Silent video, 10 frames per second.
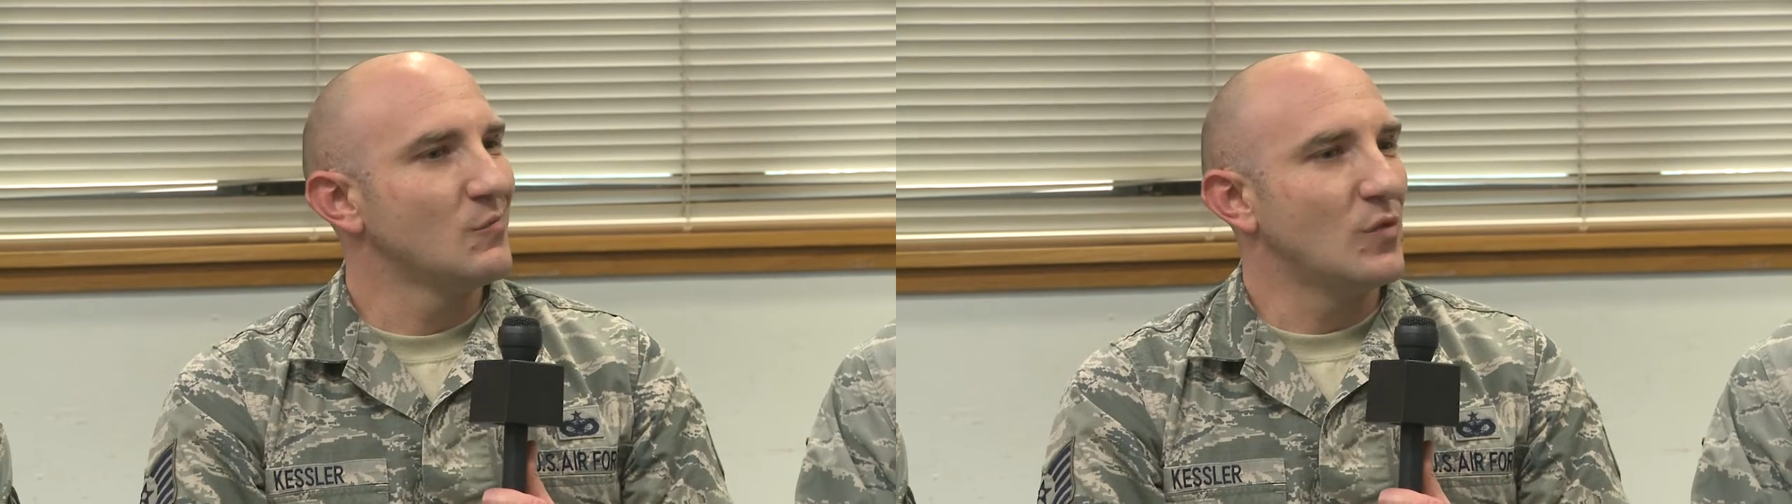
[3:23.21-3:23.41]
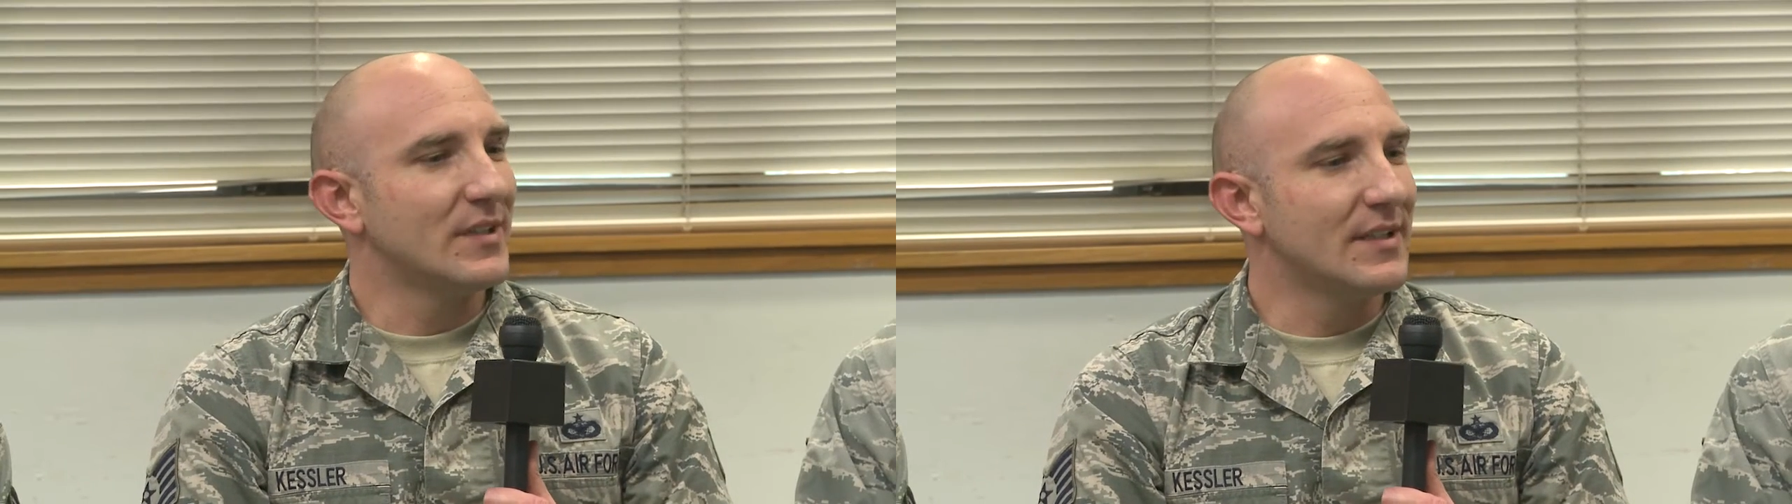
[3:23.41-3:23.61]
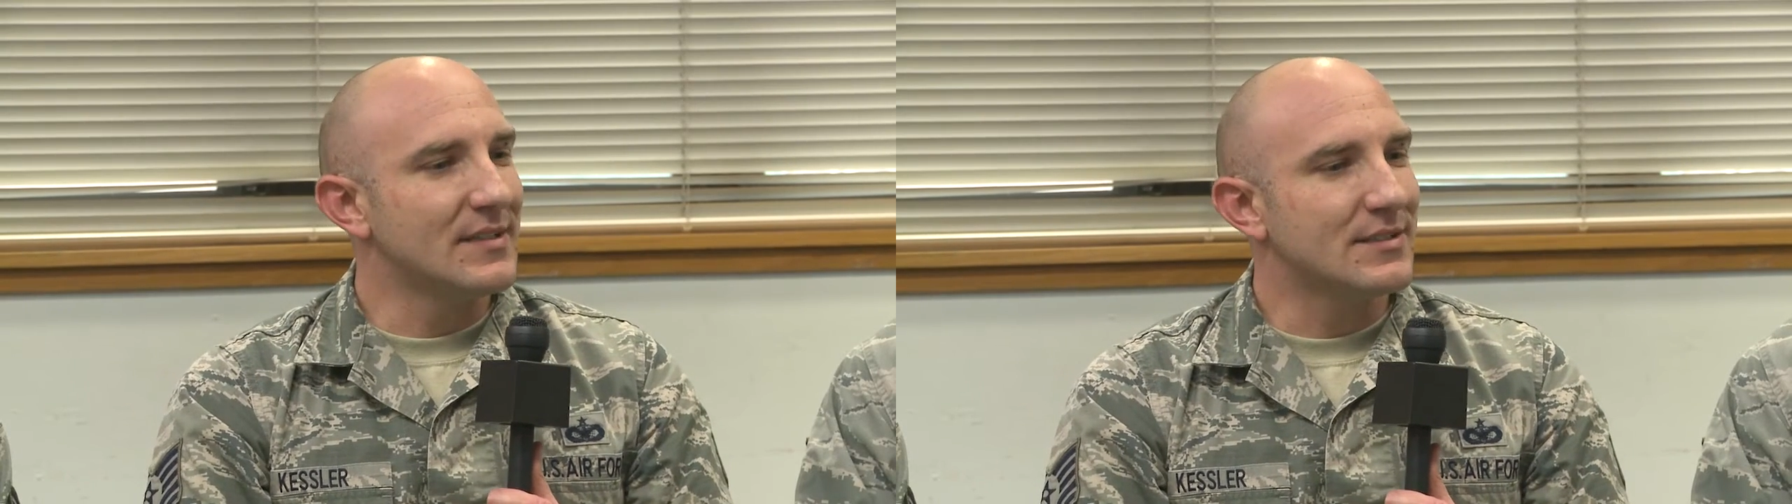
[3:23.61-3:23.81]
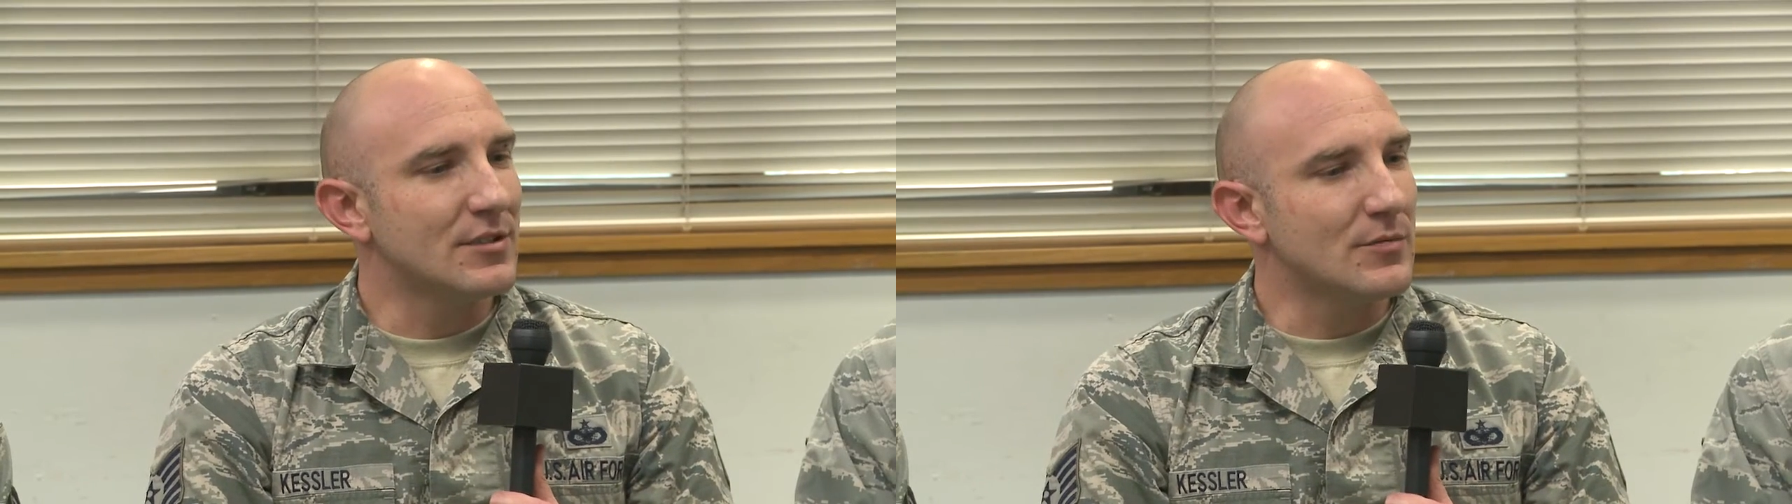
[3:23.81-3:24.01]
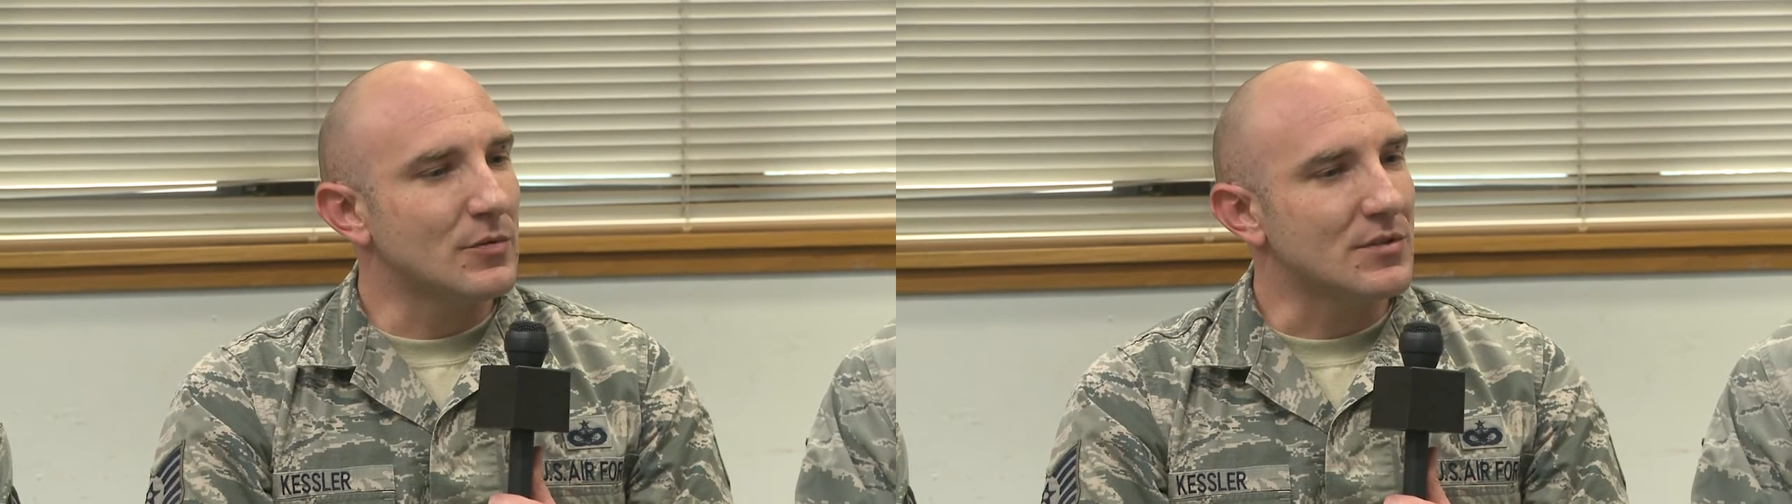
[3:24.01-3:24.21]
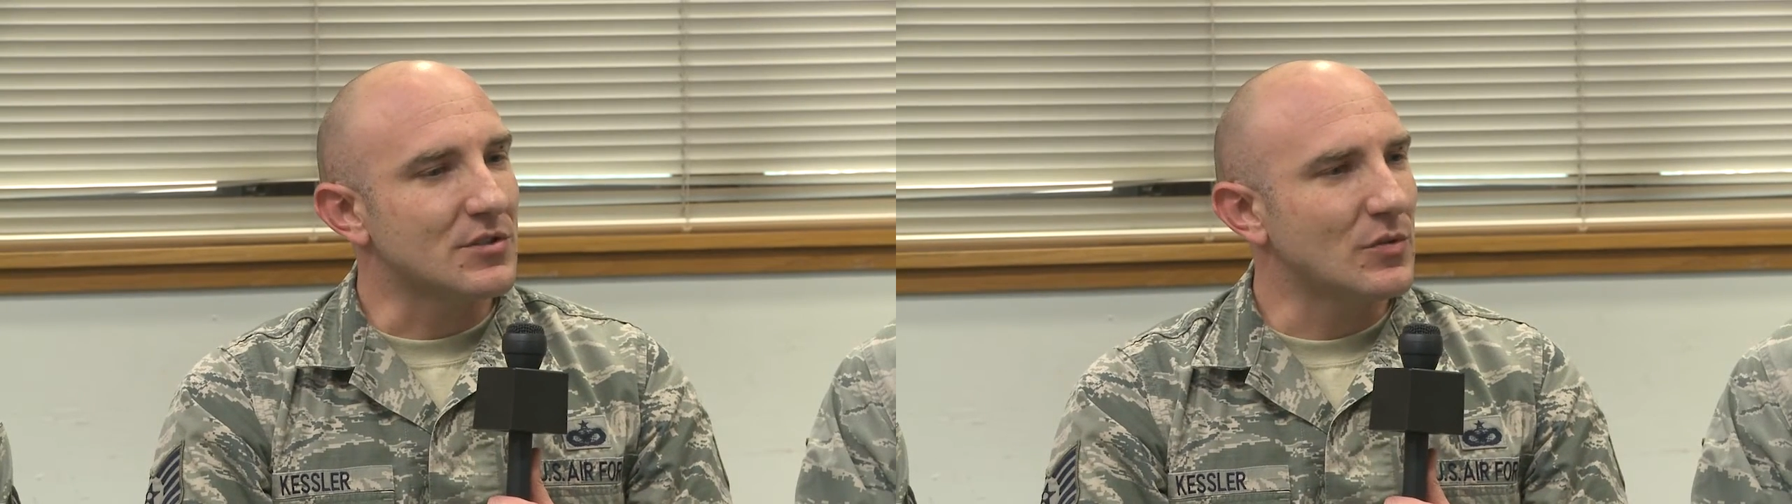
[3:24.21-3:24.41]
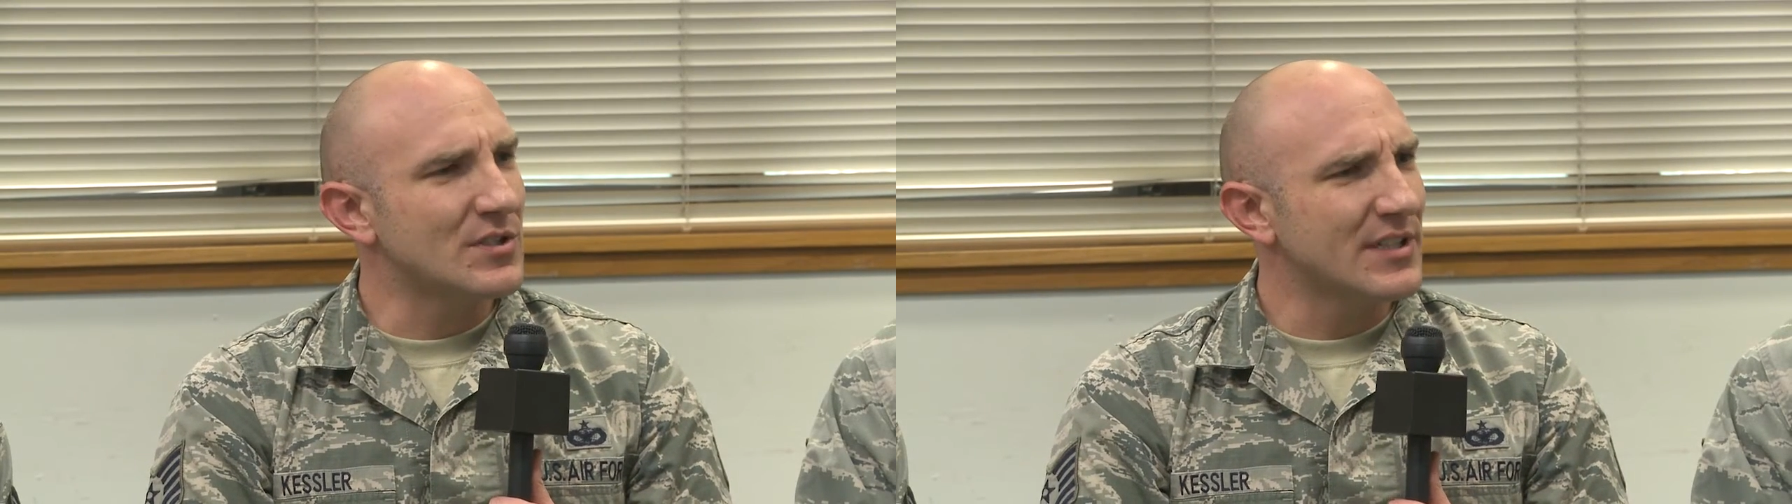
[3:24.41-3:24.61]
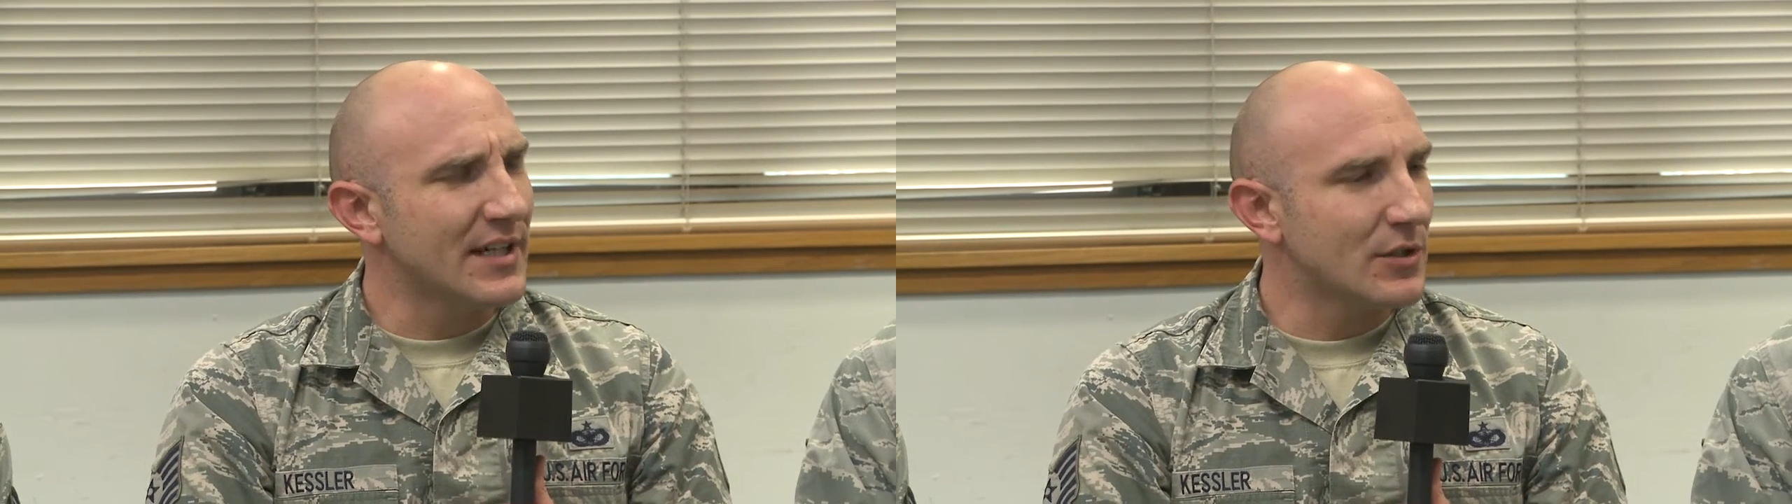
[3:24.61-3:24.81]
with the 9th Security Forces
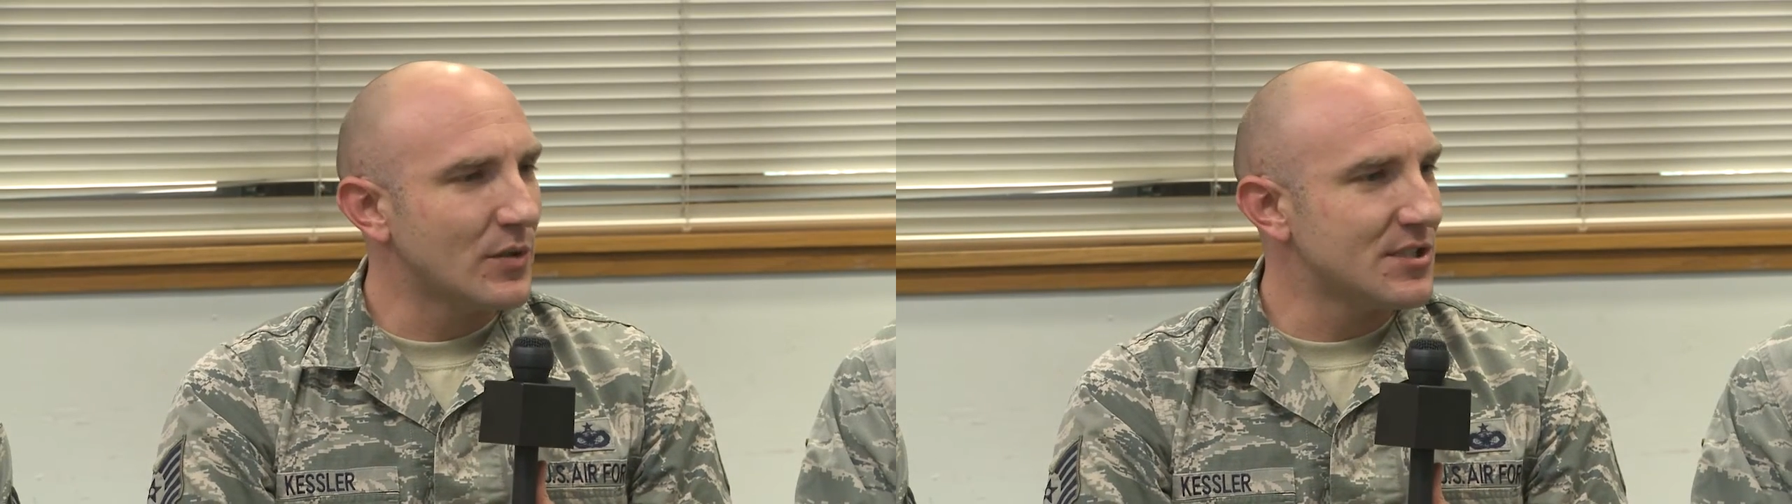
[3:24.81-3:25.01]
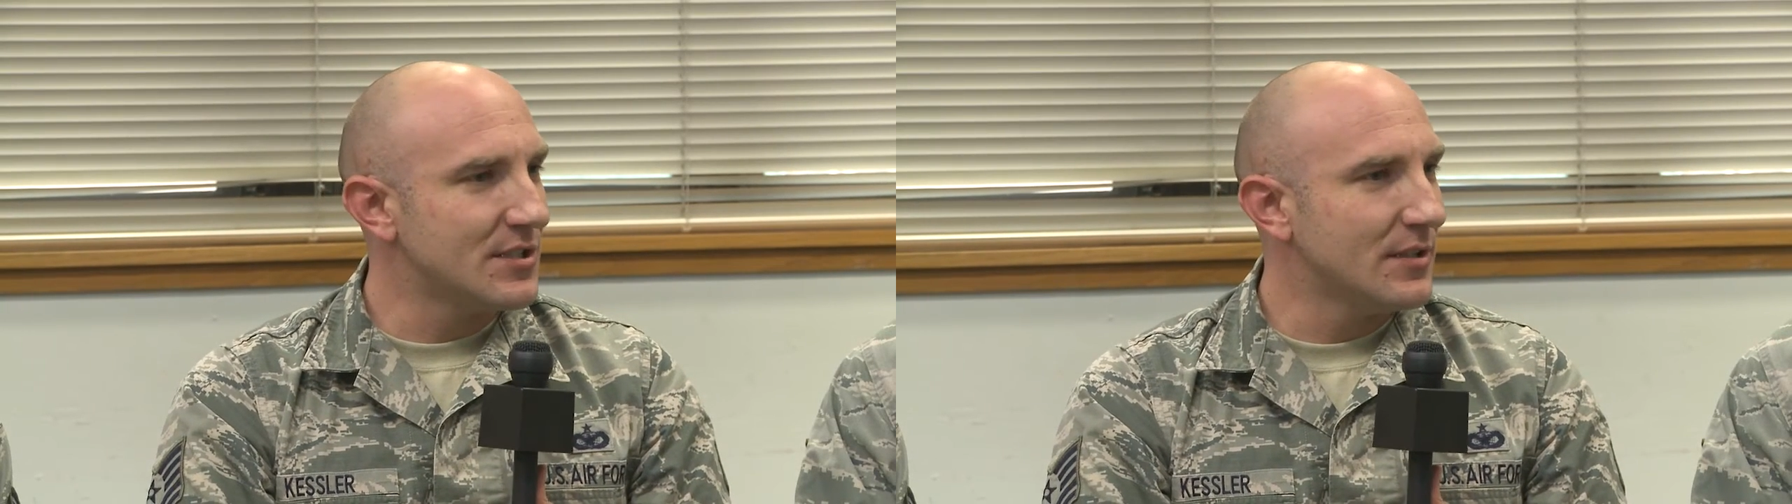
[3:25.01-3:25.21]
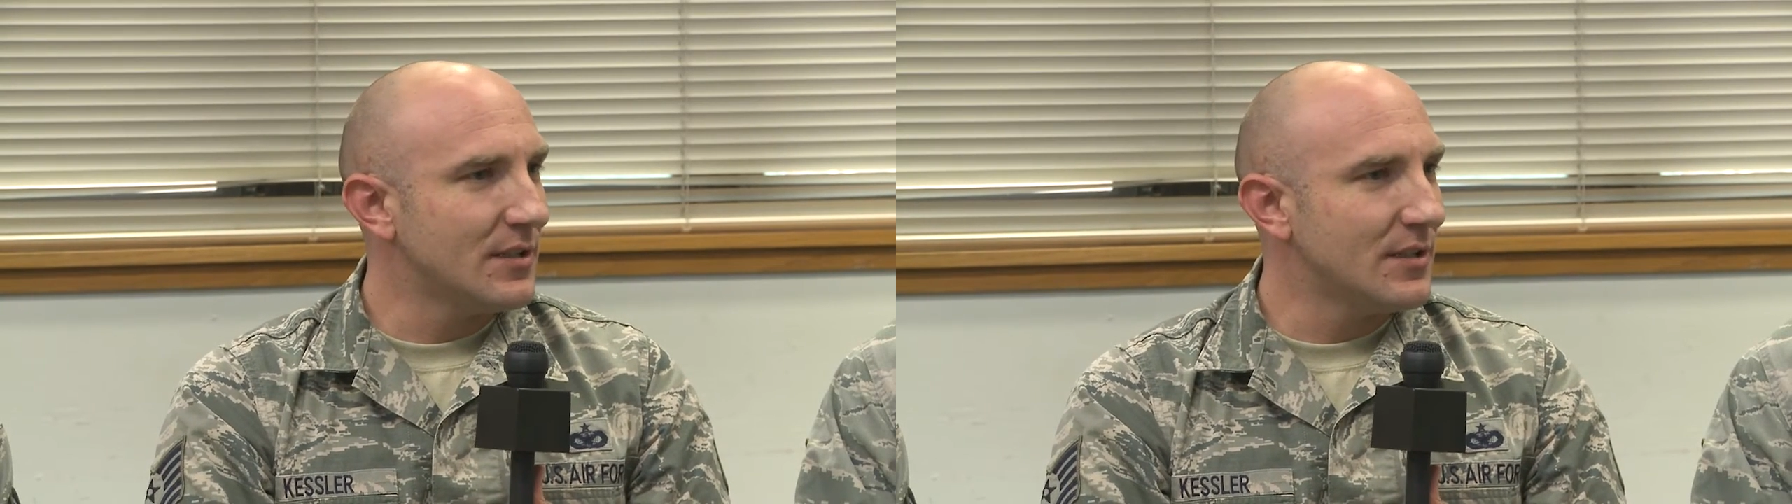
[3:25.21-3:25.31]
Squadron. I got a question.